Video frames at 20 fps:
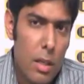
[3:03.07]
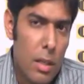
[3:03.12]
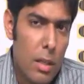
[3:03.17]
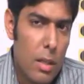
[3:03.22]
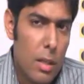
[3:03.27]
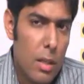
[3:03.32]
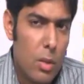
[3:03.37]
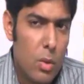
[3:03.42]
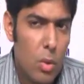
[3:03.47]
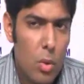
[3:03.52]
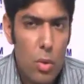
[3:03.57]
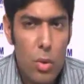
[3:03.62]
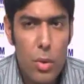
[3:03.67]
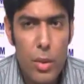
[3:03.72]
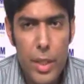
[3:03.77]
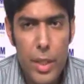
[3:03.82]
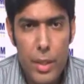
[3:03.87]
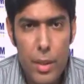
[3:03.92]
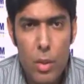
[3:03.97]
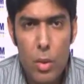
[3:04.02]
Uh,
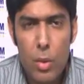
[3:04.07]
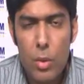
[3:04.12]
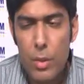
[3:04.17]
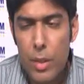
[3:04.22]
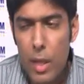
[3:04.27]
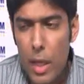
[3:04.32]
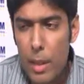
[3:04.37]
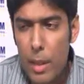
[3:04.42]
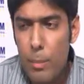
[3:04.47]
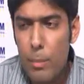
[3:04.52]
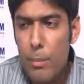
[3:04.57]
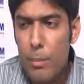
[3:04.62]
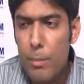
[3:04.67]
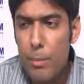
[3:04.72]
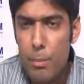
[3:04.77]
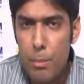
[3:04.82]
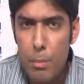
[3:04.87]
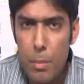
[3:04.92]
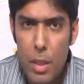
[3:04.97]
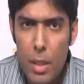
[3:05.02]
though it took time,
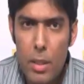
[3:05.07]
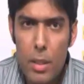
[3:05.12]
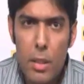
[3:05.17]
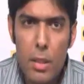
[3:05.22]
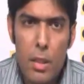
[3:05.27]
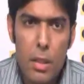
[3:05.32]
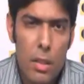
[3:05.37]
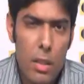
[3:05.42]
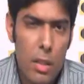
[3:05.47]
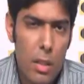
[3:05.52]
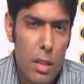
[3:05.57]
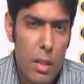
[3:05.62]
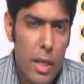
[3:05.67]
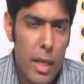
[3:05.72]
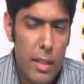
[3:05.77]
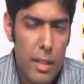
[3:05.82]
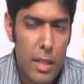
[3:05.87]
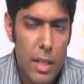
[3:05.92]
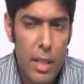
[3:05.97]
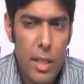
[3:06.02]
but uh,
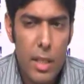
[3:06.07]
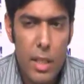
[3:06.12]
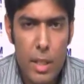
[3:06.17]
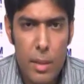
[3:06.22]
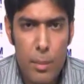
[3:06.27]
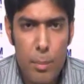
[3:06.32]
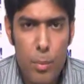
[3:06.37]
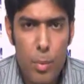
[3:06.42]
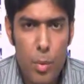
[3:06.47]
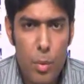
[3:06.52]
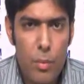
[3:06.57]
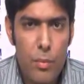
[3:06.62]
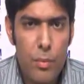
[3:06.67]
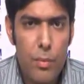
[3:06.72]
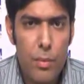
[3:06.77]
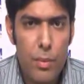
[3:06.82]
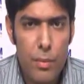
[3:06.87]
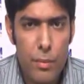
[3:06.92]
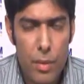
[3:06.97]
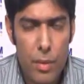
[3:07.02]
at the end it
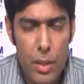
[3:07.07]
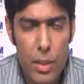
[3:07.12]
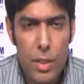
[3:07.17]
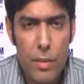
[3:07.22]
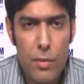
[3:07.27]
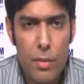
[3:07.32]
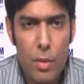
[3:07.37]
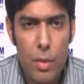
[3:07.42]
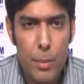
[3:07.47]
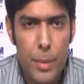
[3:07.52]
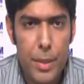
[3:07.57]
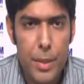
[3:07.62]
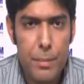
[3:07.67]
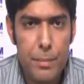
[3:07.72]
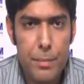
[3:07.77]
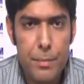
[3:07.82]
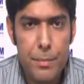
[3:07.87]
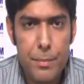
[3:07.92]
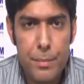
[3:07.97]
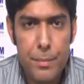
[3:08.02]
proved worthy for me.
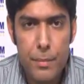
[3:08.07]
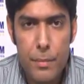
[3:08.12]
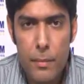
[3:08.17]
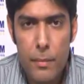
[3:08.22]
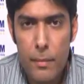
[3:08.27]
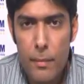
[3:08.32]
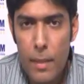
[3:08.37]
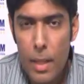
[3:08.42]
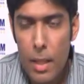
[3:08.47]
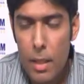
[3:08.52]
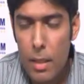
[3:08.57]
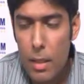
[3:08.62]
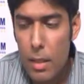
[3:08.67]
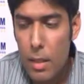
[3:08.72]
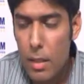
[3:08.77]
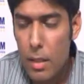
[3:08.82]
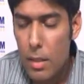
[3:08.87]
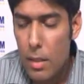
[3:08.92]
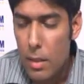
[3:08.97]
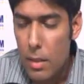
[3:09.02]

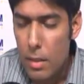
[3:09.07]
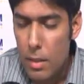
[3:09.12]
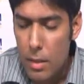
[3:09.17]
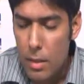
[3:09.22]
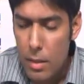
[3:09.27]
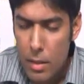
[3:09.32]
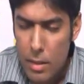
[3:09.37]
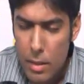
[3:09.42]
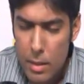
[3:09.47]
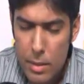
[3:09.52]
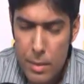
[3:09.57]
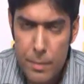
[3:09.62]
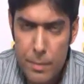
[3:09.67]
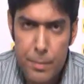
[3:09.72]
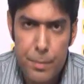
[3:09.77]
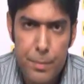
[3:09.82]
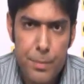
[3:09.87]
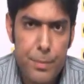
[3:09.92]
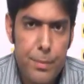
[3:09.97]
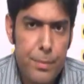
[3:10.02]
Uh,
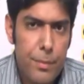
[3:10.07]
